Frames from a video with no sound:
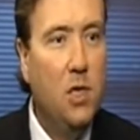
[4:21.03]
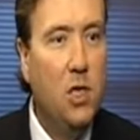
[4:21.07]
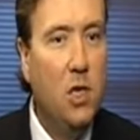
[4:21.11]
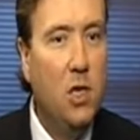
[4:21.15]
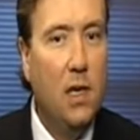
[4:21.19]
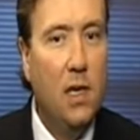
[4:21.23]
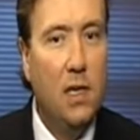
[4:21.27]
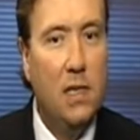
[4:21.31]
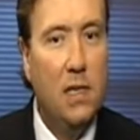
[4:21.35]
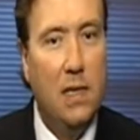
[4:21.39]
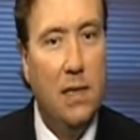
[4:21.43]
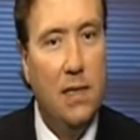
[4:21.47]
She
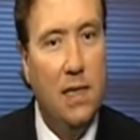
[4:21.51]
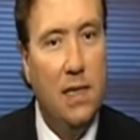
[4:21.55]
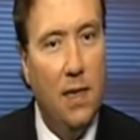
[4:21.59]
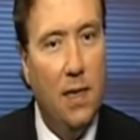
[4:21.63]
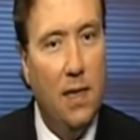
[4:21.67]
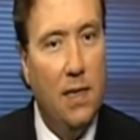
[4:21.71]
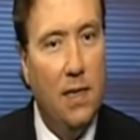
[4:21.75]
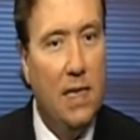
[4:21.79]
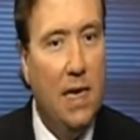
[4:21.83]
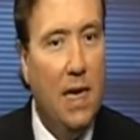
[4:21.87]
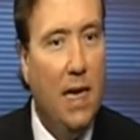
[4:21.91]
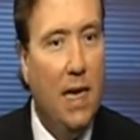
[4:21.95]
likes to take
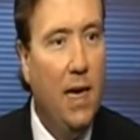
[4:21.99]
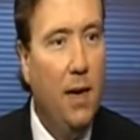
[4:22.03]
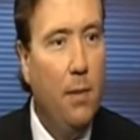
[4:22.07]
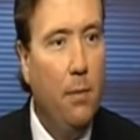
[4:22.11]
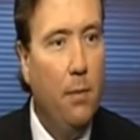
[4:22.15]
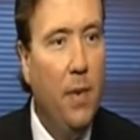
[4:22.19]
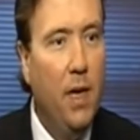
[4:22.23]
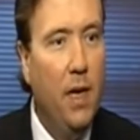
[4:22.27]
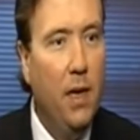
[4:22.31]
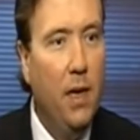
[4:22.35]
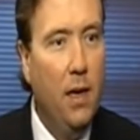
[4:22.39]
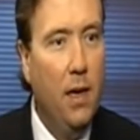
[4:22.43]
the
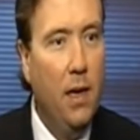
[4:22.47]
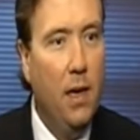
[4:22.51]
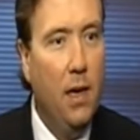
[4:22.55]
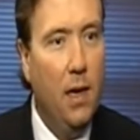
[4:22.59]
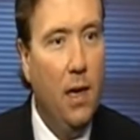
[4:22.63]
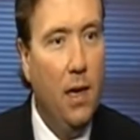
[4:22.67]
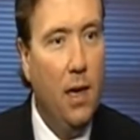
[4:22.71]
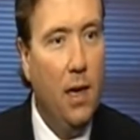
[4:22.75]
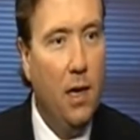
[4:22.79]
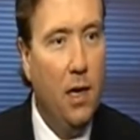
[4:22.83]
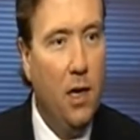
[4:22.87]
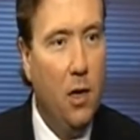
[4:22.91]
time
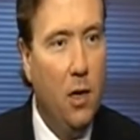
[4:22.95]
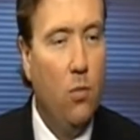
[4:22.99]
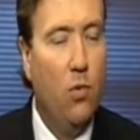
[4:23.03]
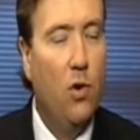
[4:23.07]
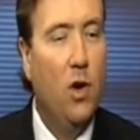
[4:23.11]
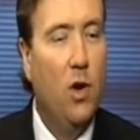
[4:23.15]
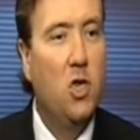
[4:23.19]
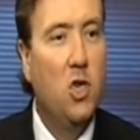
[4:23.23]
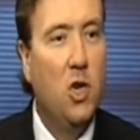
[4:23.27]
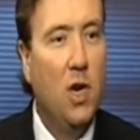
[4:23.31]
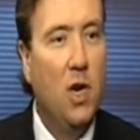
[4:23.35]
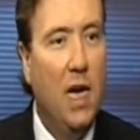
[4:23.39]
uh,
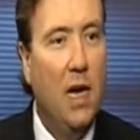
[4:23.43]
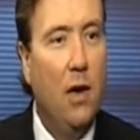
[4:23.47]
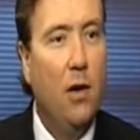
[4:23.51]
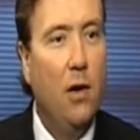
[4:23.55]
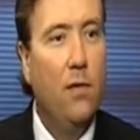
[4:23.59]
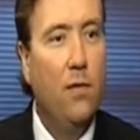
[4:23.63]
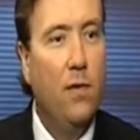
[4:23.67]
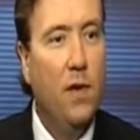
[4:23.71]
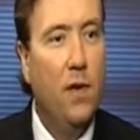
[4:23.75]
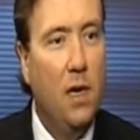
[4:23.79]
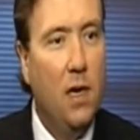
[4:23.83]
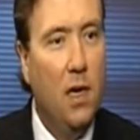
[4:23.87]
compression out
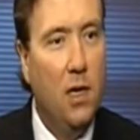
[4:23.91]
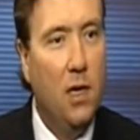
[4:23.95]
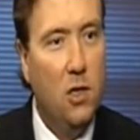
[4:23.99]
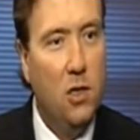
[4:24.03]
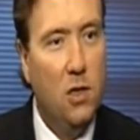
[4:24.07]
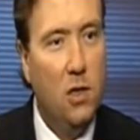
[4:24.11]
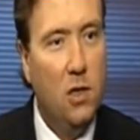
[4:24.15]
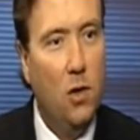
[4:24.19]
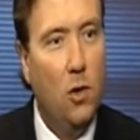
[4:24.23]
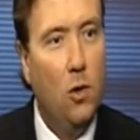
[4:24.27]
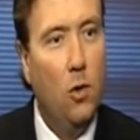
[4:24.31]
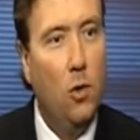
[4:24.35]
of it and
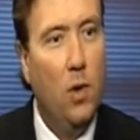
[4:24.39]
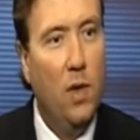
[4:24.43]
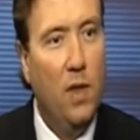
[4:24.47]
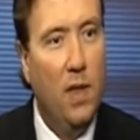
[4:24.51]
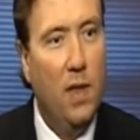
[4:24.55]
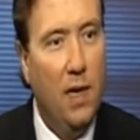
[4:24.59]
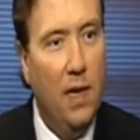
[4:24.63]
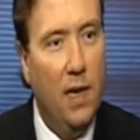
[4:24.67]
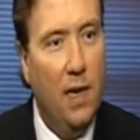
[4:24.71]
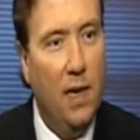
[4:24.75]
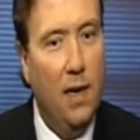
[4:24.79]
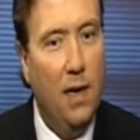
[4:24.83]
just go with
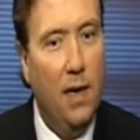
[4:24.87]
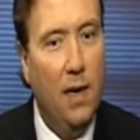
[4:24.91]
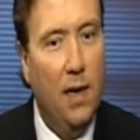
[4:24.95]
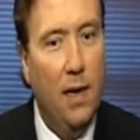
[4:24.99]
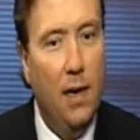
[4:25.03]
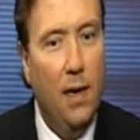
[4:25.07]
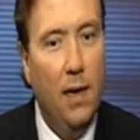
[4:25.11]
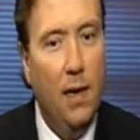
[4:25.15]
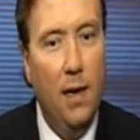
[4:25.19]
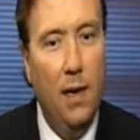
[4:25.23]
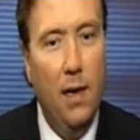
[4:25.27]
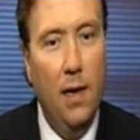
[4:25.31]
a, uh,
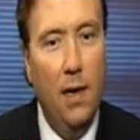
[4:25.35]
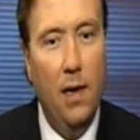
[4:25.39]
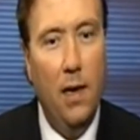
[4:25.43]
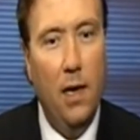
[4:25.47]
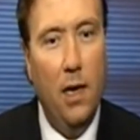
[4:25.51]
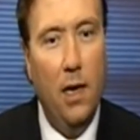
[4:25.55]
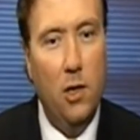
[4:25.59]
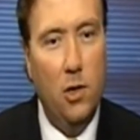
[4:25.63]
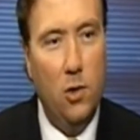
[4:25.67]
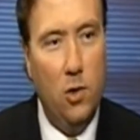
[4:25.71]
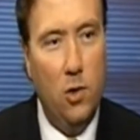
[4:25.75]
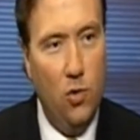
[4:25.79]

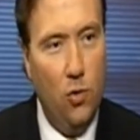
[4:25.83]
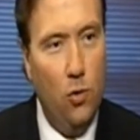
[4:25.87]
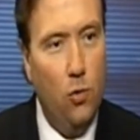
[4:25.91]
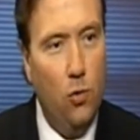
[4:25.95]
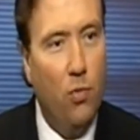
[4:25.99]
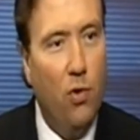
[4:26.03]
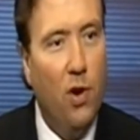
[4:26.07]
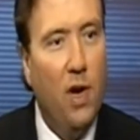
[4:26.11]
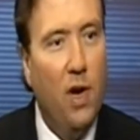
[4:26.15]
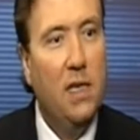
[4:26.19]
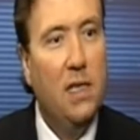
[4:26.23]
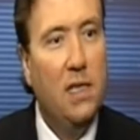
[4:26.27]
a, true
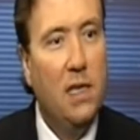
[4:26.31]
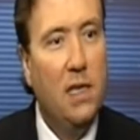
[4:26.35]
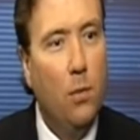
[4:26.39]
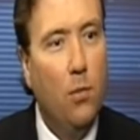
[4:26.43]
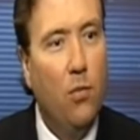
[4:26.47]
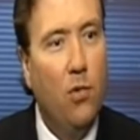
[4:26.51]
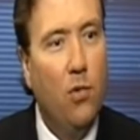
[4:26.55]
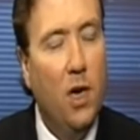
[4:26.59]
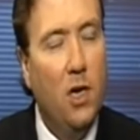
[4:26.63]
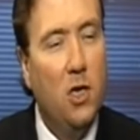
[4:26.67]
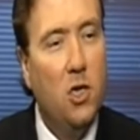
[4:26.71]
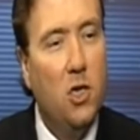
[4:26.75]
price
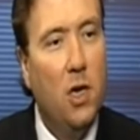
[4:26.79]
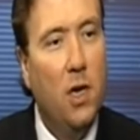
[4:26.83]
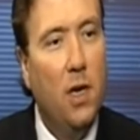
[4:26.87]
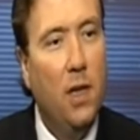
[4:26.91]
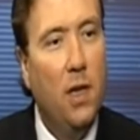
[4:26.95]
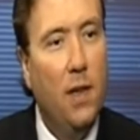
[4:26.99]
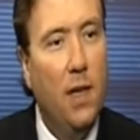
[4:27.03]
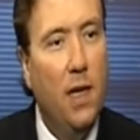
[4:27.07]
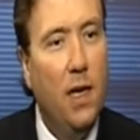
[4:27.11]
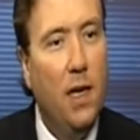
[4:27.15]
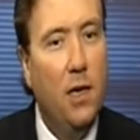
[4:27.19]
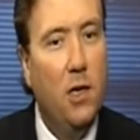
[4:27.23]
compression.
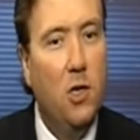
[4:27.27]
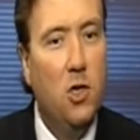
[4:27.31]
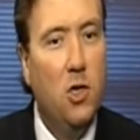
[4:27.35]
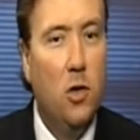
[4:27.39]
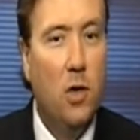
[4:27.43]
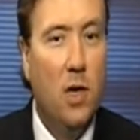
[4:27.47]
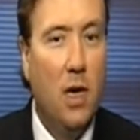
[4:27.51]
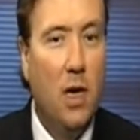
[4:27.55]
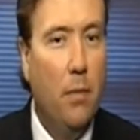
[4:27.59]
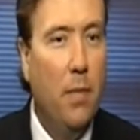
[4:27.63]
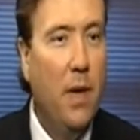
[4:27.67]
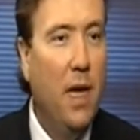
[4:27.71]
And then she'll
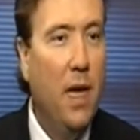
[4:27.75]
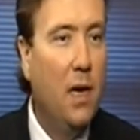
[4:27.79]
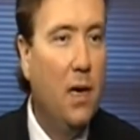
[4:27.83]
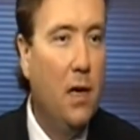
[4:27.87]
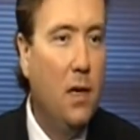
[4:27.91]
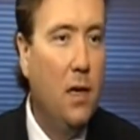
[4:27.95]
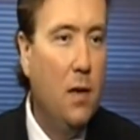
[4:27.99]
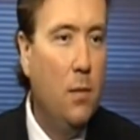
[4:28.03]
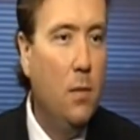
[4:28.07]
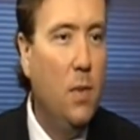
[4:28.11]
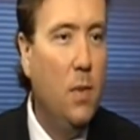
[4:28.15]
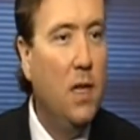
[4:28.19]
come back
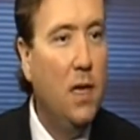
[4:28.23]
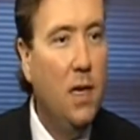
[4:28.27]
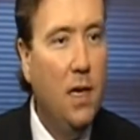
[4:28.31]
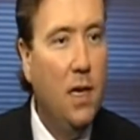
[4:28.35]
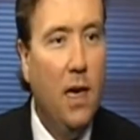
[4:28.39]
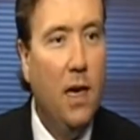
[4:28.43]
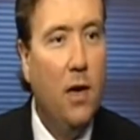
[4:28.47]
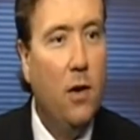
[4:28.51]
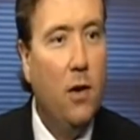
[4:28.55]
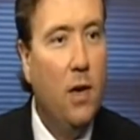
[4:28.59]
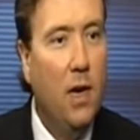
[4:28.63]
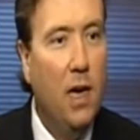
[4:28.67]
and give me the
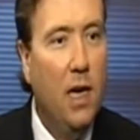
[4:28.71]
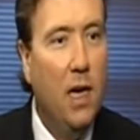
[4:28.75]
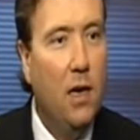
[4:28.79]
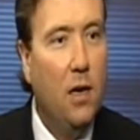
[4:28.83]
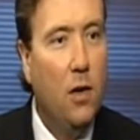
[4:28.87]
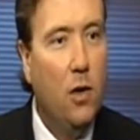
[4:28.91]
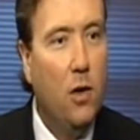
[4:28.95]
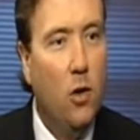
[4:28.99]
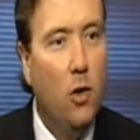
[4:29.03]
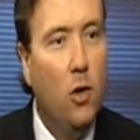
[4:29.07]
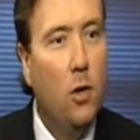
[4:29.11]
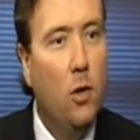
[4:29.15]
yay or nay
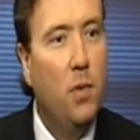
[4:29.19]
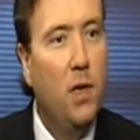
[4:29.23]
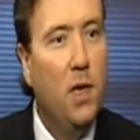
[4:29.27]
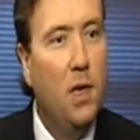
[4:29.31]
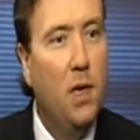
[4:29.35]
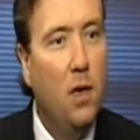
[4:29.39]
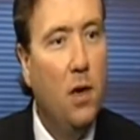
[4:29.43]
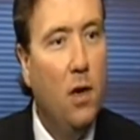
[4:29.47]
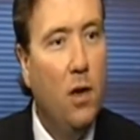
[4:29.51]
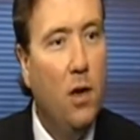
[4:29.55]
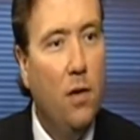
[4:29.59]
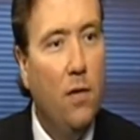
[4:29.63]
in her
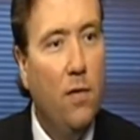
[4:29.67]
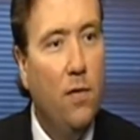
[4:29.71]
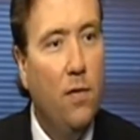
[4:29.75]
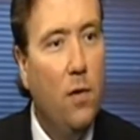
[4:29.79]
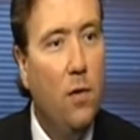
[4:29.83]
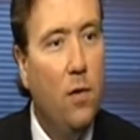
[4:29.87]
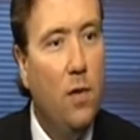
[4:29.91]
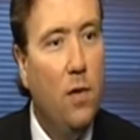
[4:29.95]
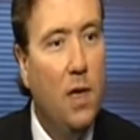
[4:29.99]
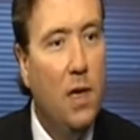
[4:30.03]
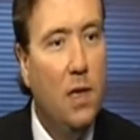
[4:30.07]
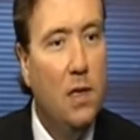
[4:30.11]
opinion on a
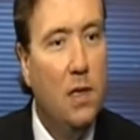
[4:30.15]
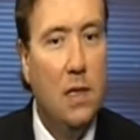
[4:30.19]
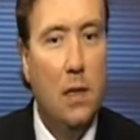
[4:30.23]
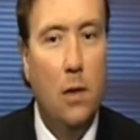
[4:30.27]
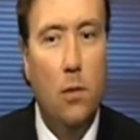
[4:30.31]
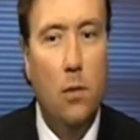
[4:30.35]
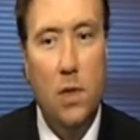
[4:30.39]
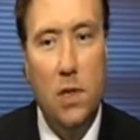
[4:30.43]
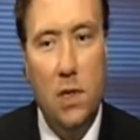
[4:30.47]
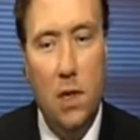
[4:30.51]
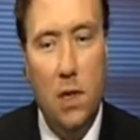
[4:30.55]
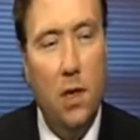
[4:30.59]
few things. And
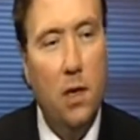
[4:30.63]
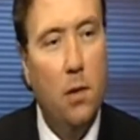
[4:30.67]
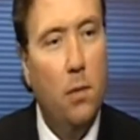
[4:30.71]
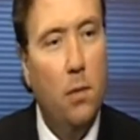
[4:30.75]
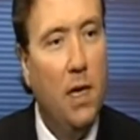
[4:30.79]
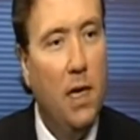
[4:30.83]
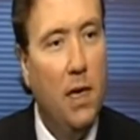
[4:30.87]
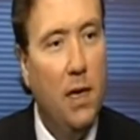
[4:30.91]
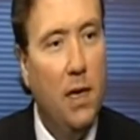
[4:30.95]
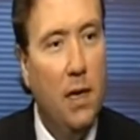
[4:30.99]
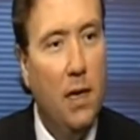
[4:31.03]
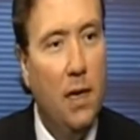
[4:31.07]
then we'll talk
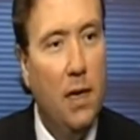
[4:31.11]
about it.